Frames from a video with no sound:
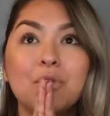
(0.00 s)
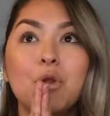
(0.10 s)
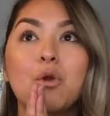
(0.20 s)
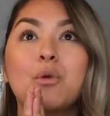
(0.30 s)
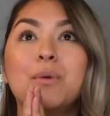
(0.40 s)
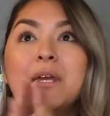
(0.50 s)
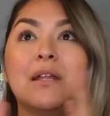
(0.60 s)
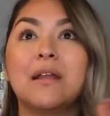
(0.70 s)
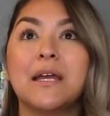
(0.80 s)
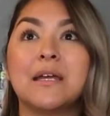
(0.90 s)
or we
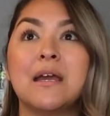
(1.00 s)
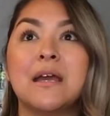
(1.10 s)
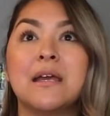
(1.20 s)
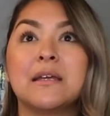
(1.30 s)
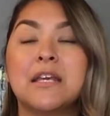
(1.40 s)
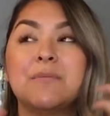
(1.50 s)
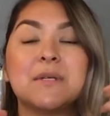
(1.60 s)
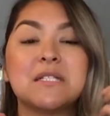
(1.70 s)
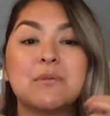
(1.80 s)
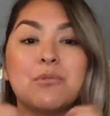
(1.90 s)
keep
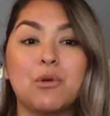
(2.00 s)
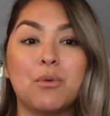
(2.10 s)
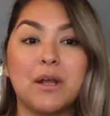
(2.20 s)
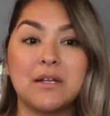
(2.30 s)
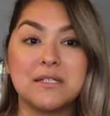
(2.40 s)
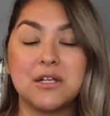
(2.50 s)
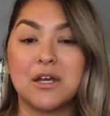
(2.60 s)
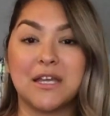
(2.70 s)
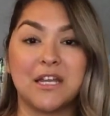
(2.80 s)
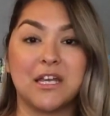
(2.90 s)
it somewhere where it's not
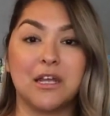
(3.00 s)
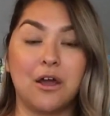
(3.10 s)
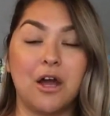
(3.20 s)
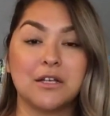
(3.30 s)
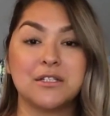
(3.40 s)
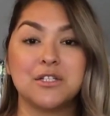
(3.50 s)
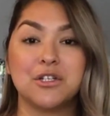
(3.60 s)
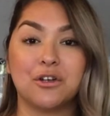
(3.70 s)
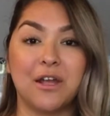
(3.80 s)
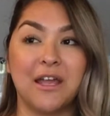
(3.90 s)
getting any oxygen
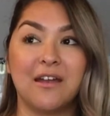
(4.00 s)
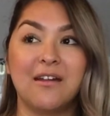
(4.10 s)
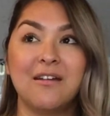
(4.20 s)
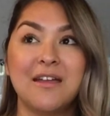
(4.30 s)
or air,